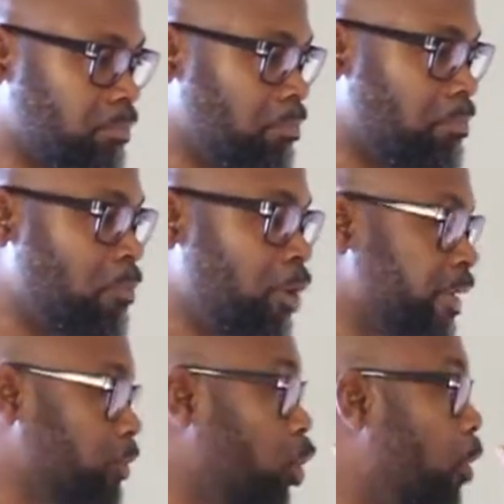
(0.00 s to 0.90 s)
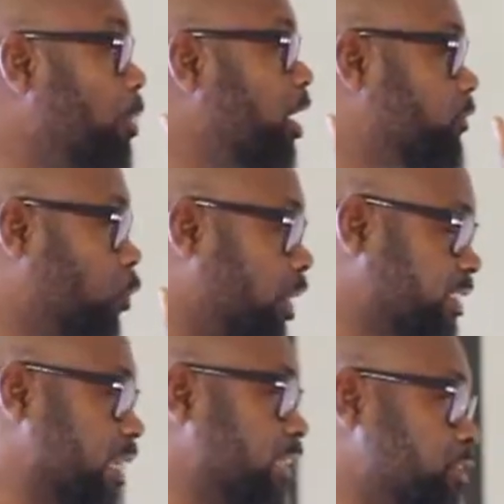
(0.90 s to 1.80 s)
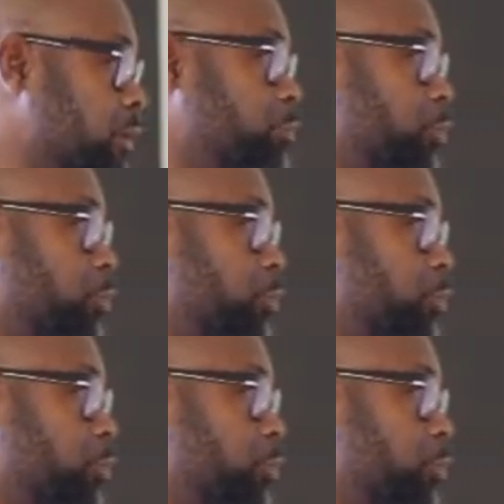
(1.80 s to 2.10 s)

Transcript: mortgage all paid for as a Nigerian